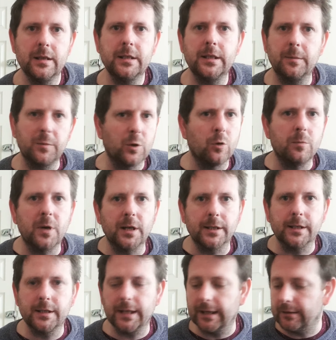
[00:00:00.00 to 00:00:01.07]
Typical
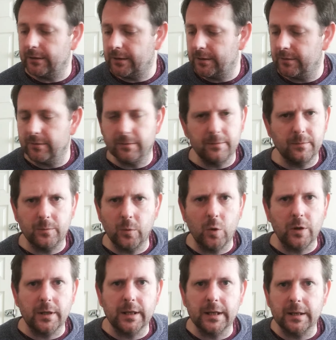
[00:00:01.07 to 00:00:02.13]
minor sound,
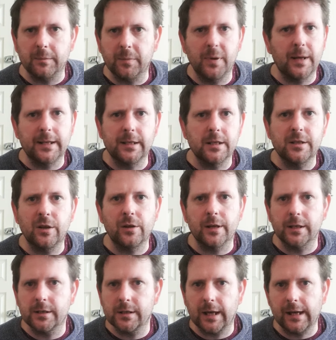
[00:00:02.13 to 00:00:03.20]
what the
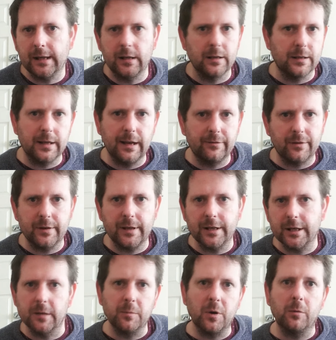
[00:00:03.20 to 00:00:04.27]
pentatonic scale and everything
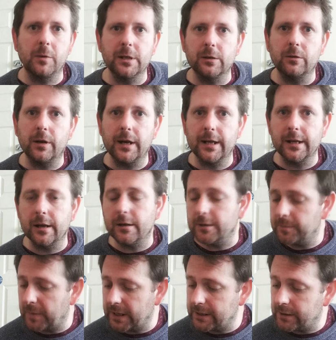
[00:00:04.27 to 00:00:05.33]
you probably already know is
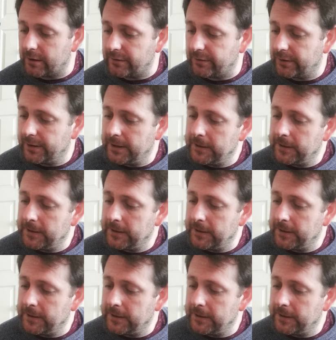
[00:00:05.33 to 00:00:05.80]
based off.